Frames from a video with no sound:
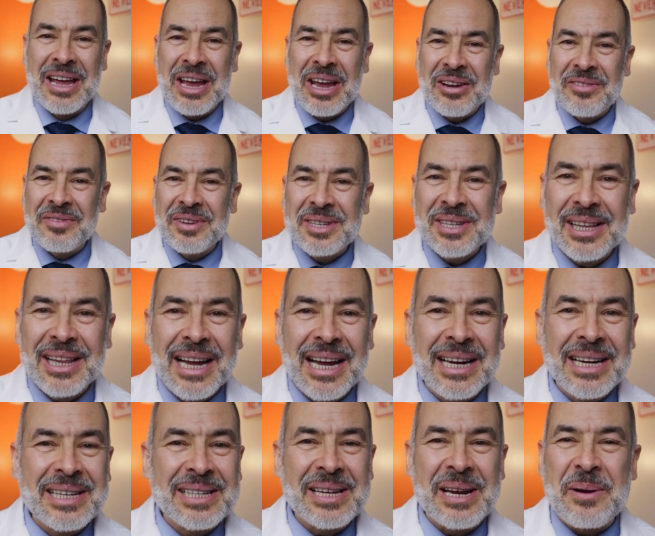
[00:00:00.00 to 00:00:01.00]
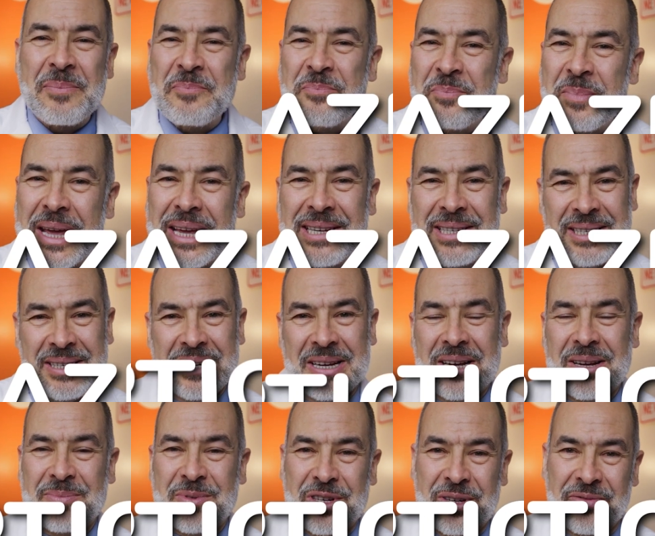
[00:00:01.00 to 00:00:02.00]
Invisalign is an amazing
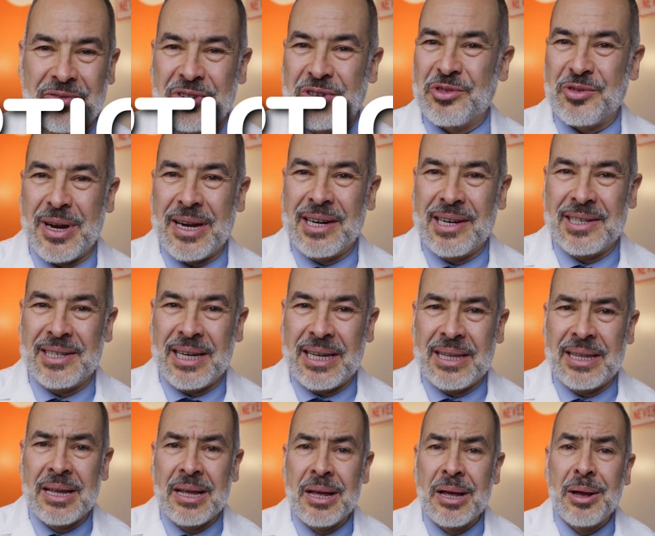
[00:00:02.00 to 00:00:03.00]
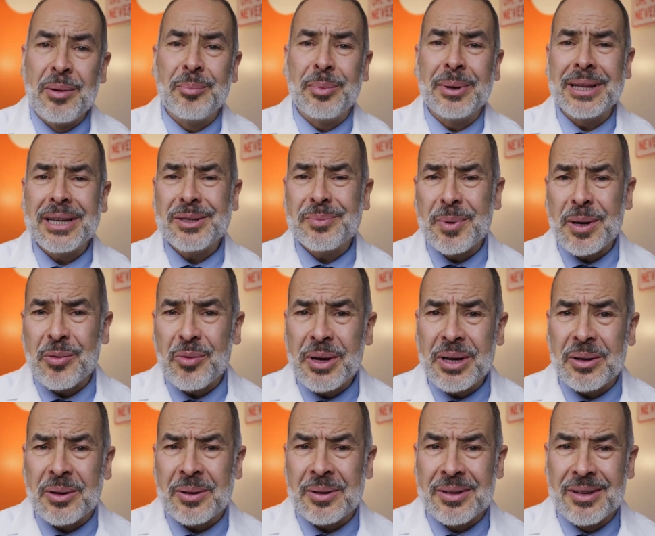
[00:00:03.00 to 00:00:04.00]
option for straightening teeth, but let's be
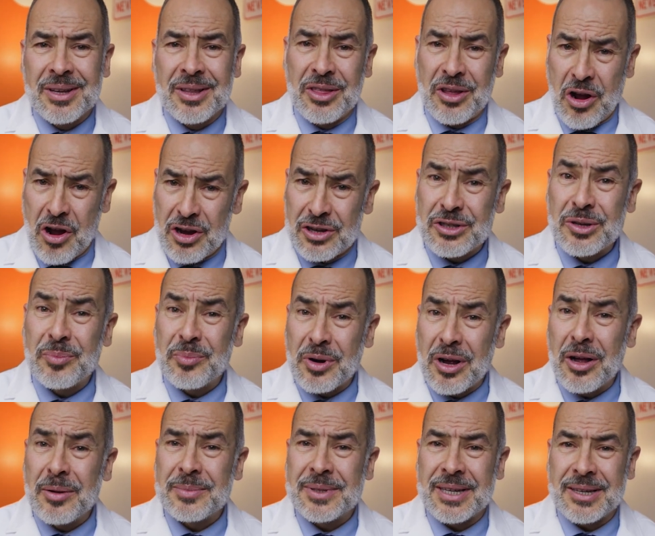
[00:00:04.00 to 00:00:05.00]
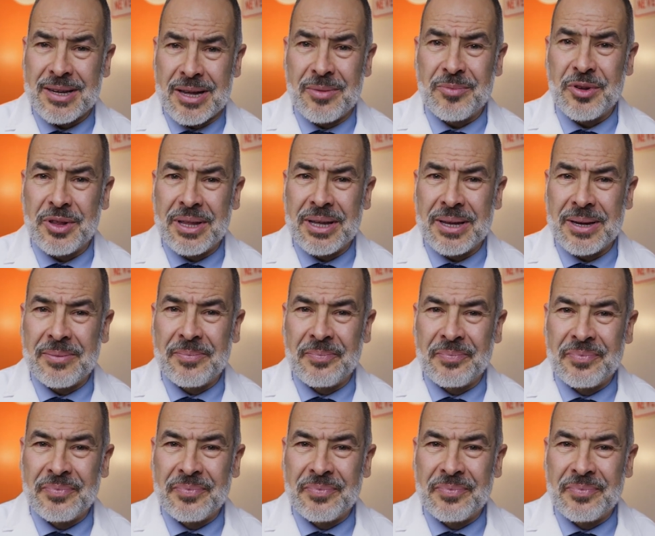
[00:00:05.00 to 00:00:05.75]
real, there are some problems that come with it.